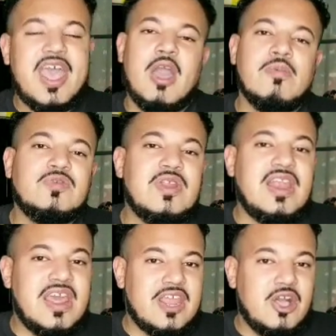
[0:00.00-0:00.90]
I almost want
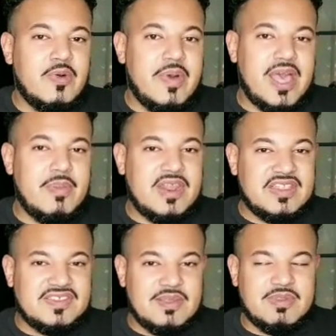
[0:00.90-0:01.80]
to let it go by, but
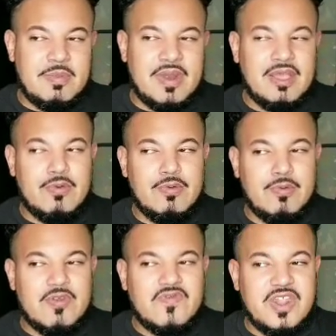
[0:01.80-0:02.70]
at the same time I'm like,
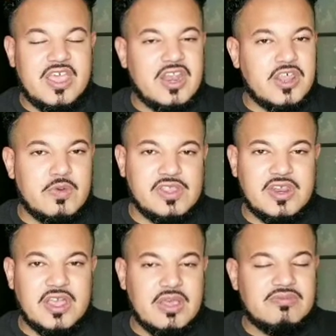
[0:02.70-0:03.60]
ooh, I feel like another one's
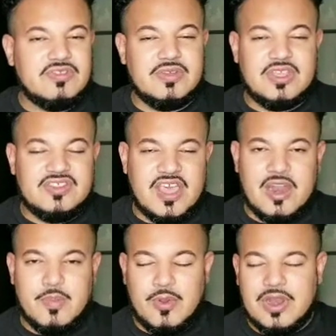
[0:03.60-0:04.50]
gonna come, so it's
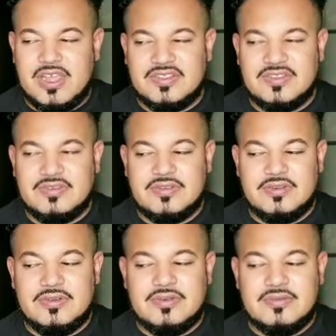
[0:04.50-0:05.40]
kind of pointless.
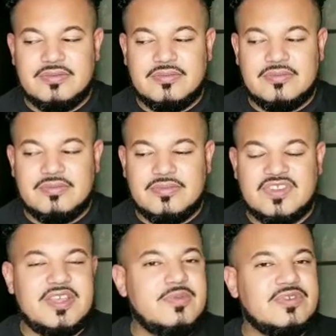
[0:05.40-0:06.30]

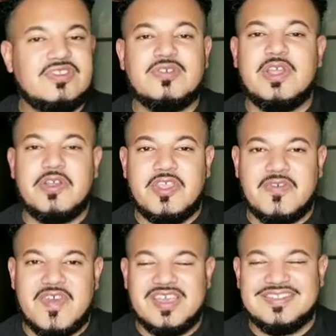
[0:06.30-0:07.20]
See, we're still hearing the
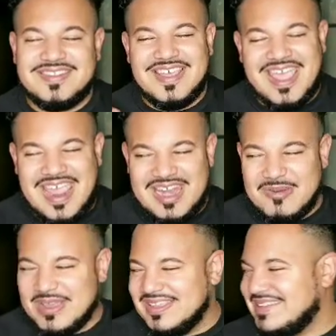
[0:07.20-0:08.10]
effects.
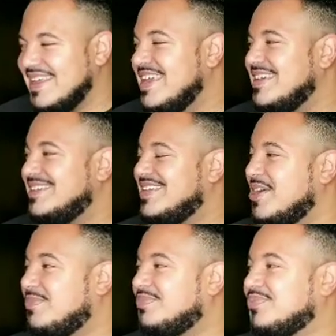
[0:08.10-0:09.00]
Anyways,
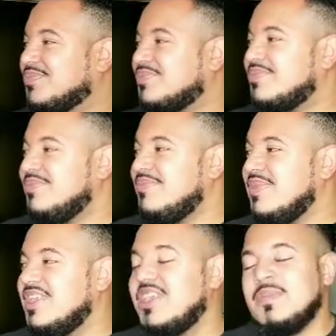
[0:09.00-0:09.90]
so
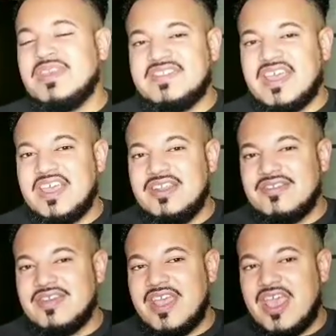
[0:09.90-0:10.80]
give me a second
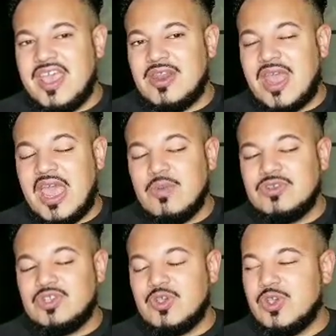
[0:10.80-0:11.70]
and I
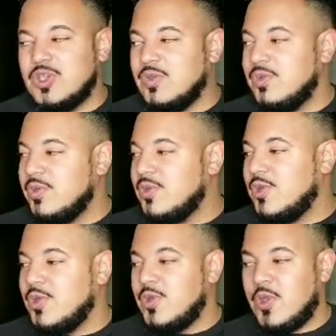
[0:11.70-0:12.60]
will show you
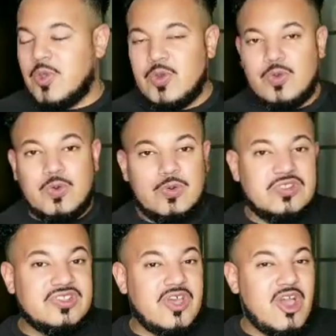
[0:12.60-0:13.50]
who's